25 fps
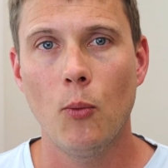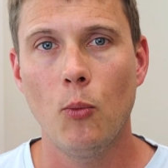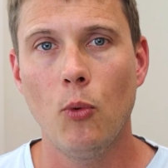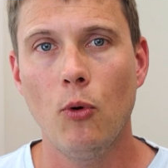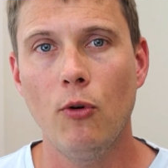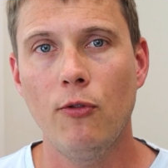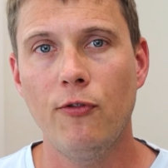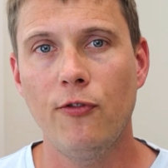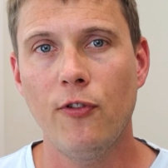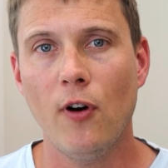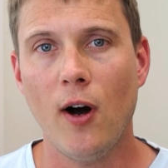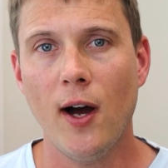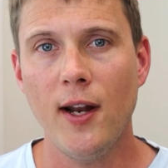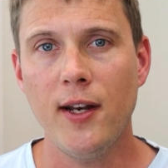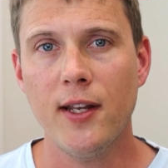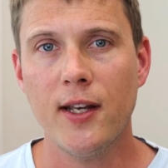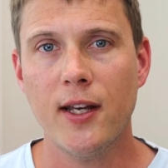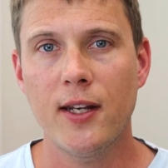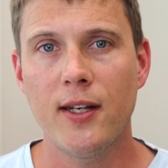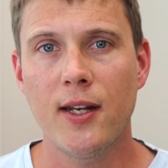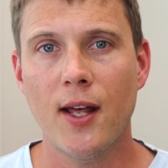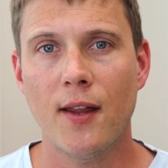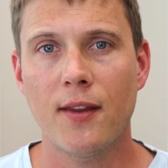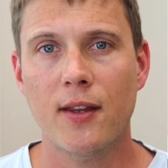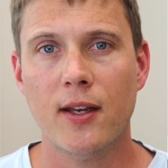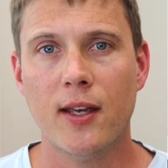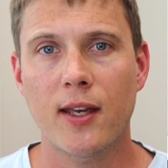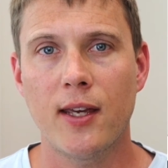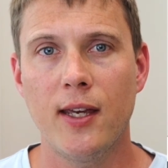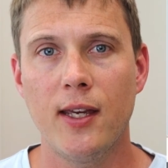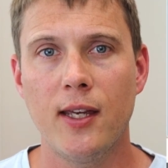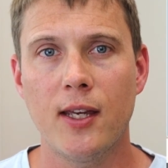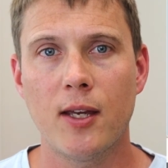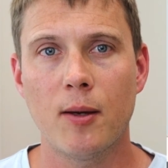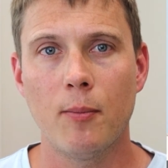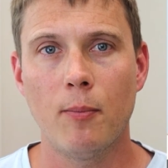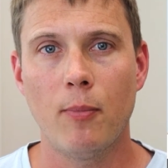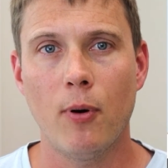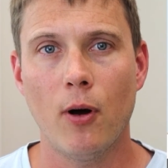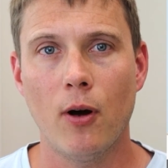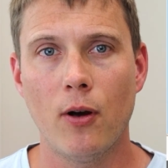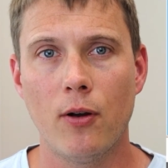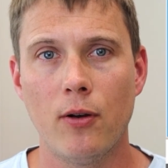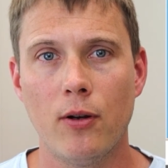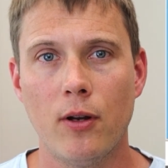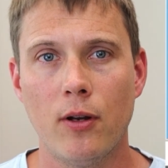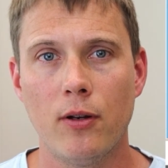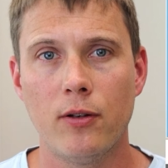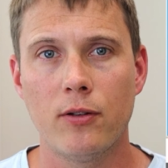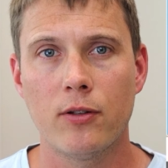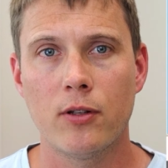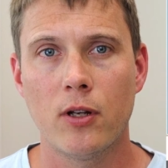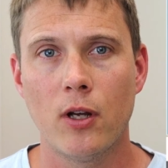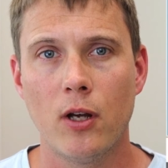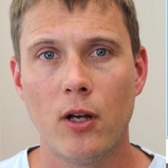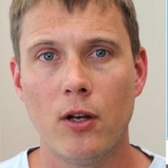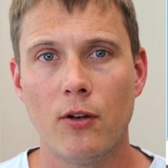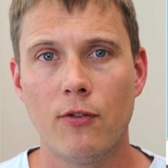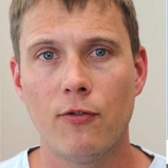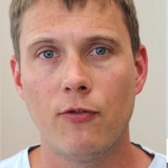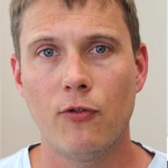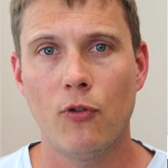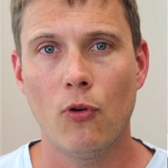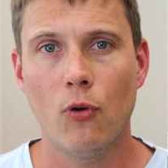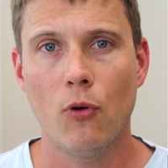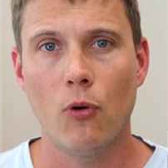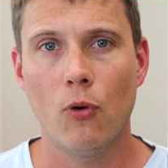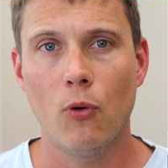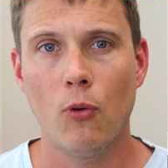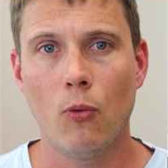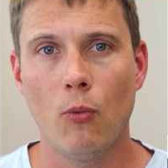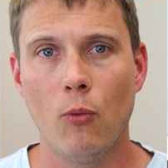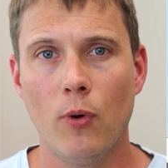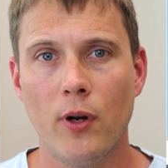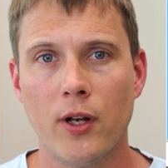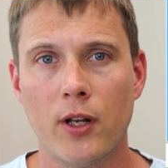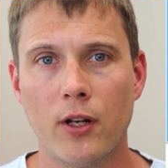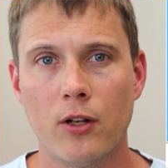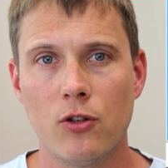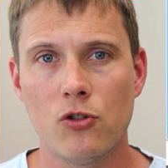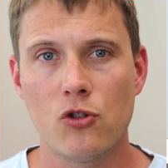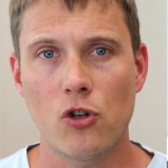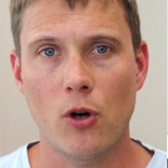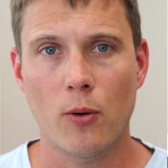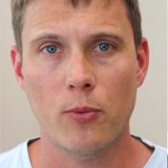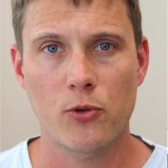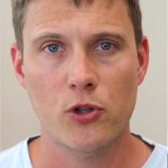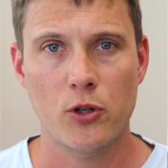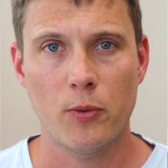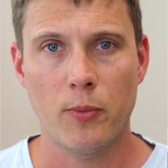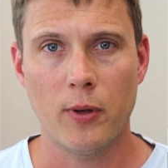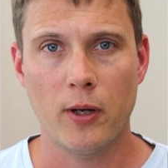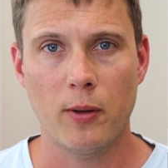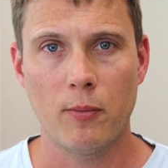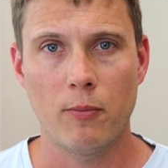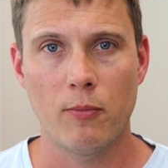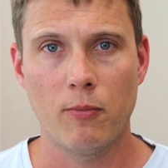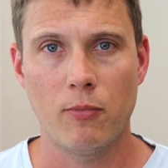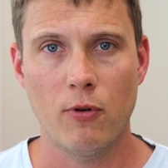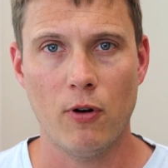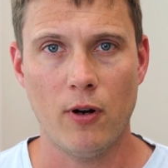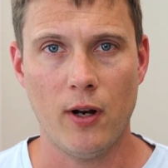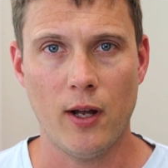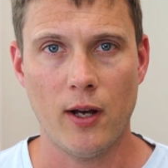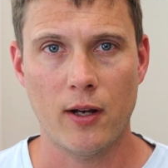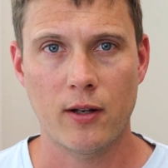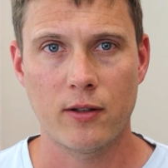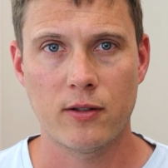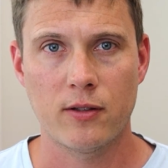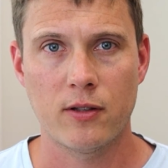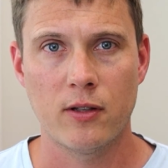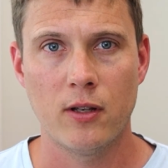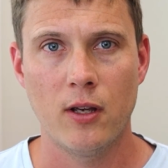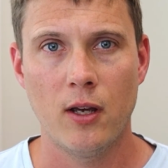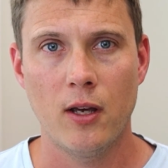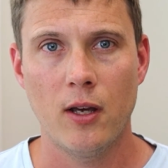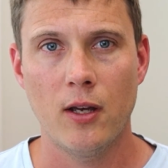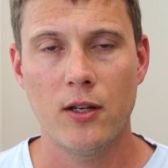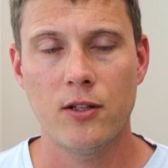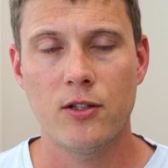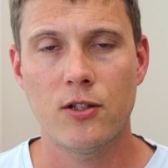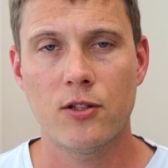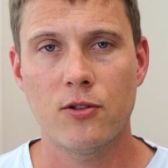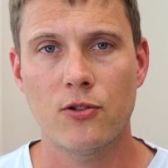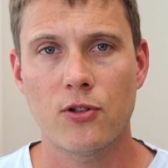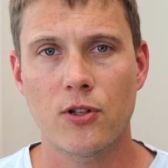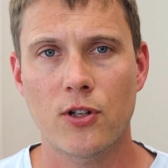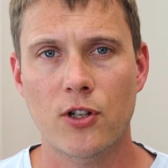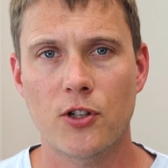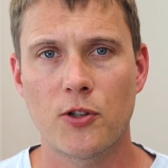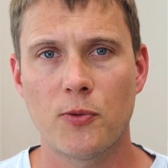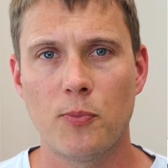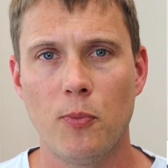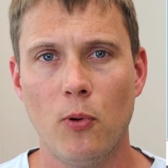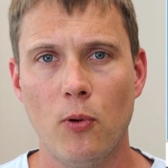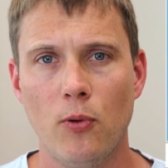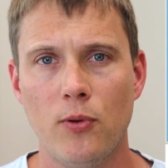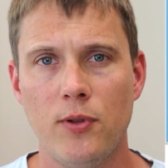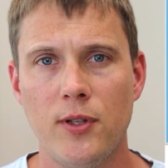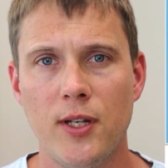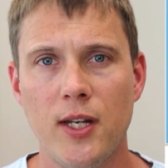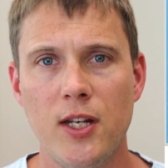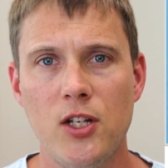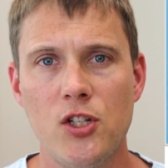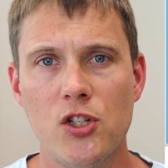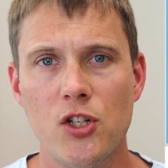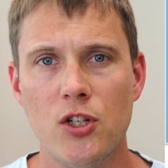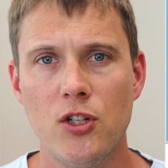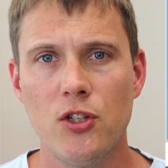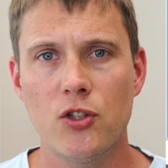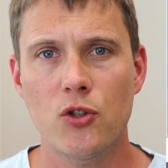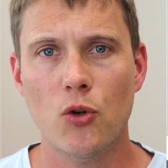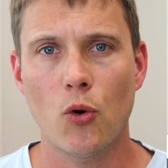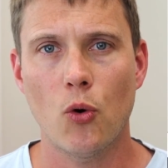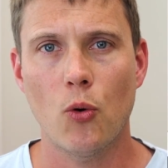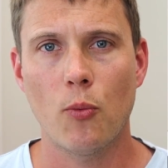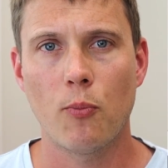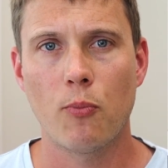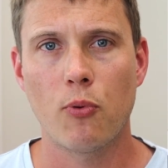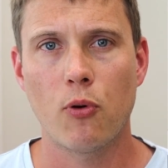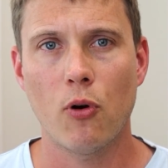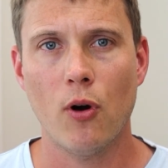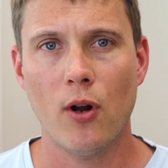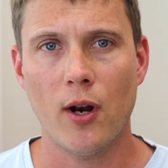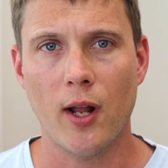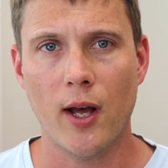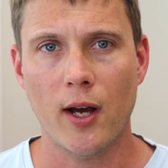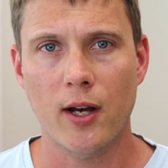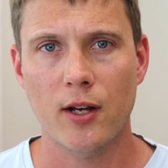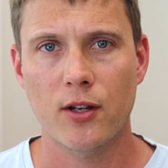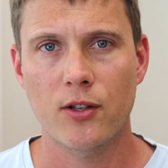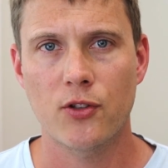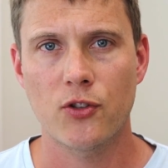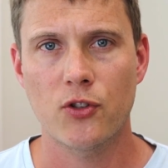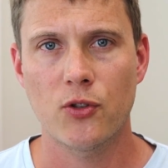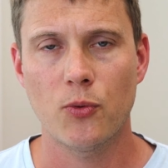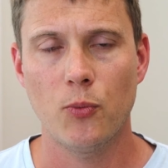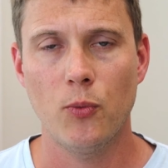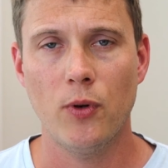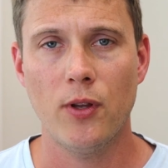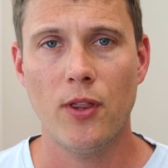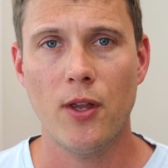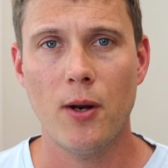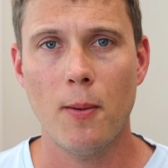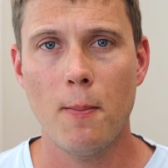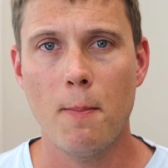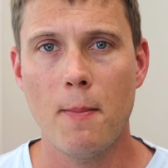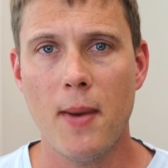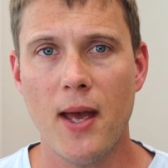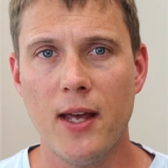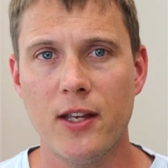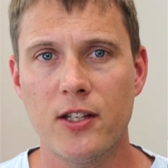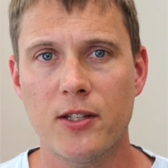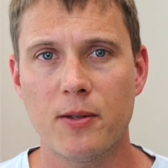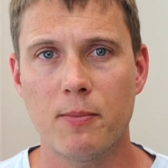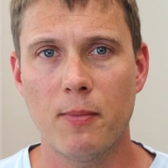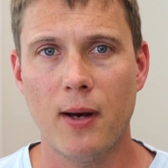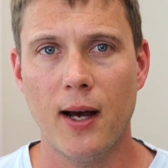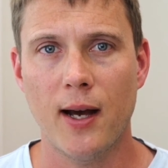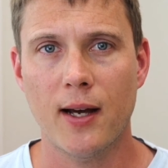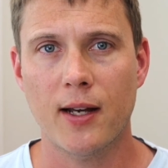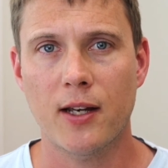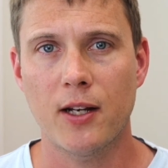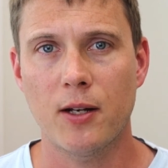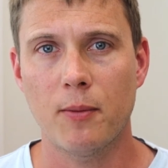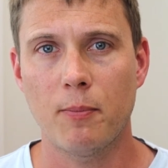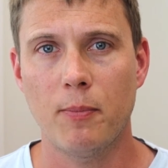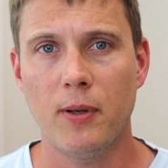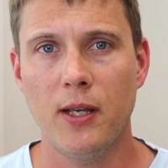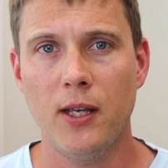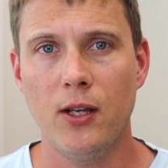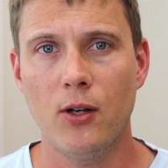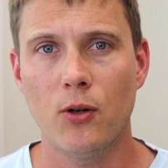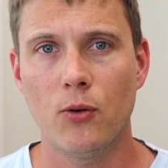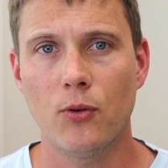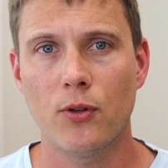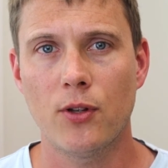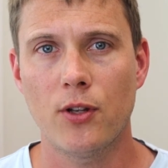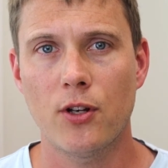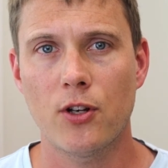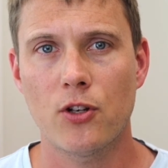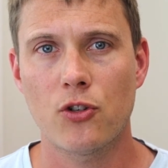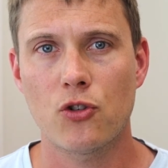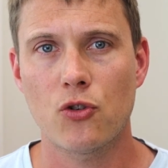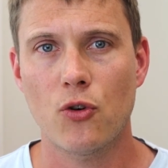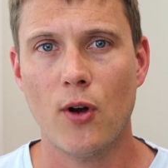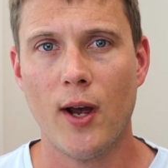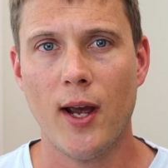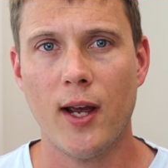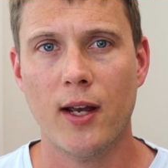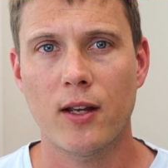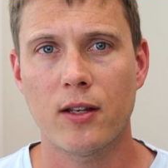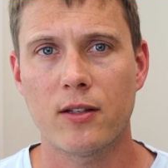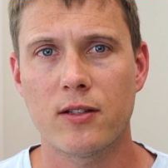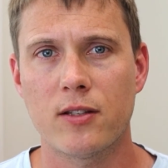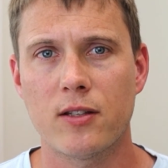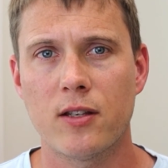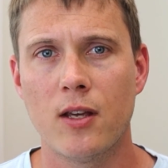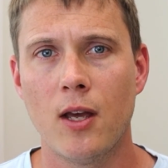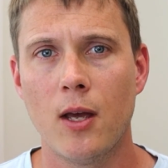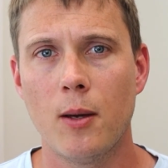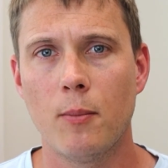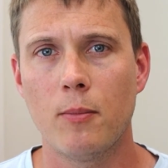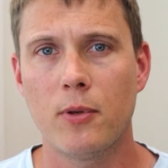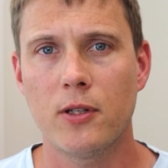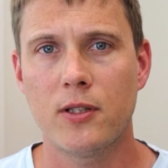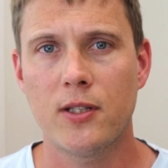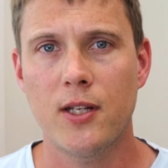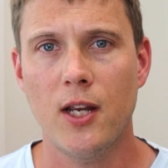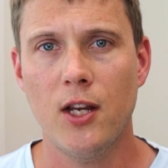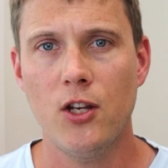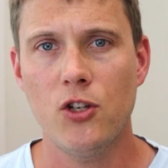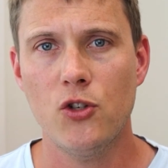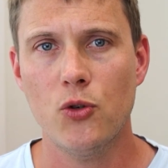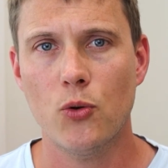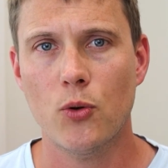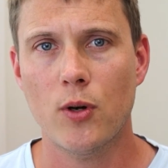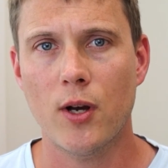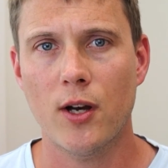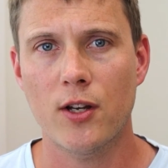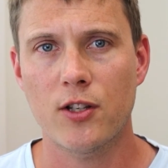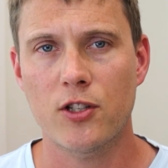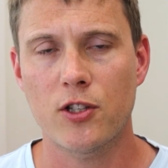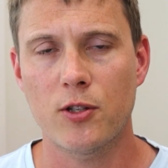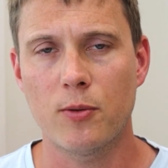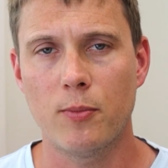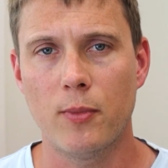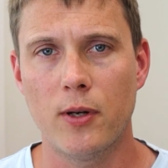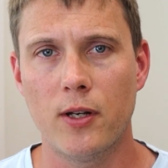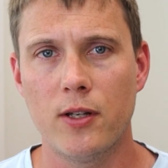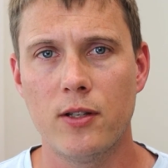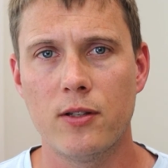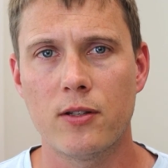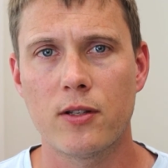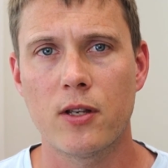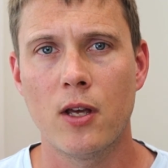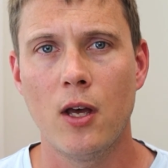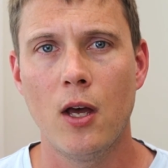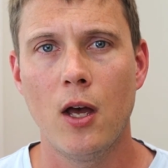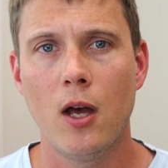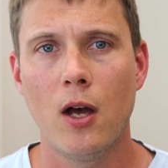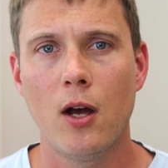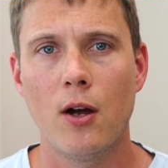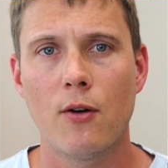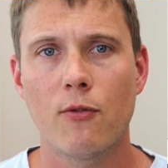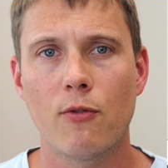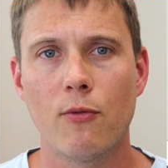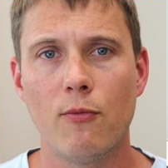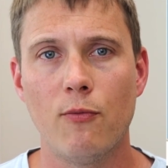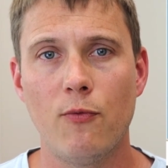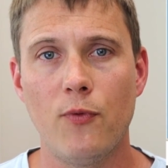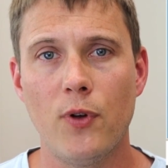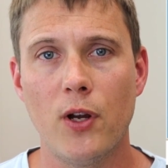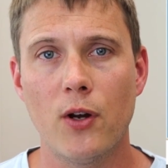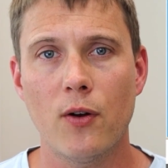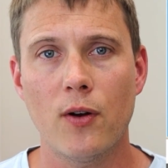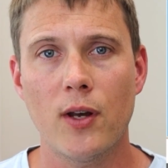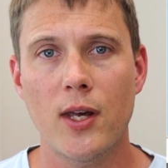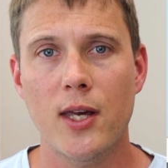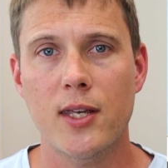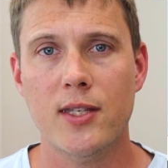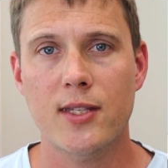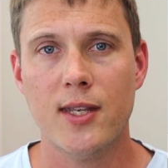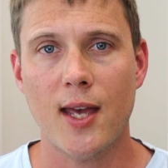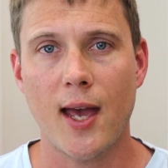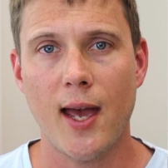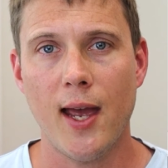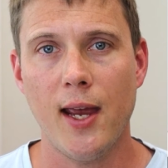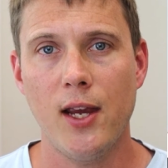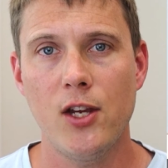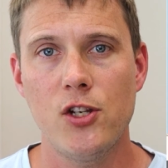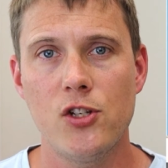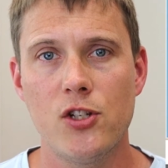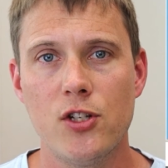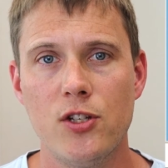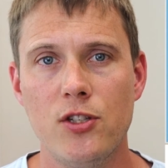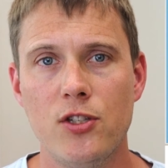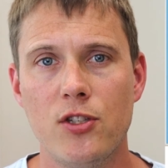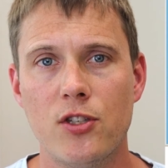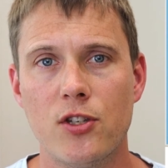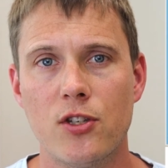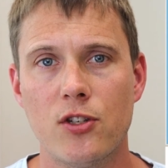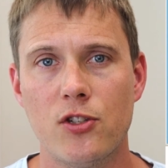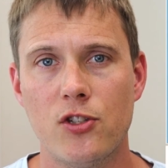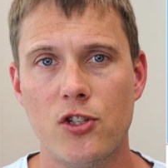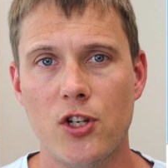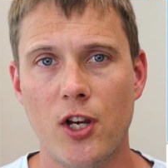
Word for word: Well, finding another key component for winning dropshipping products is to explore niches or products with a mass market appeal that attracts potential customers from various ages,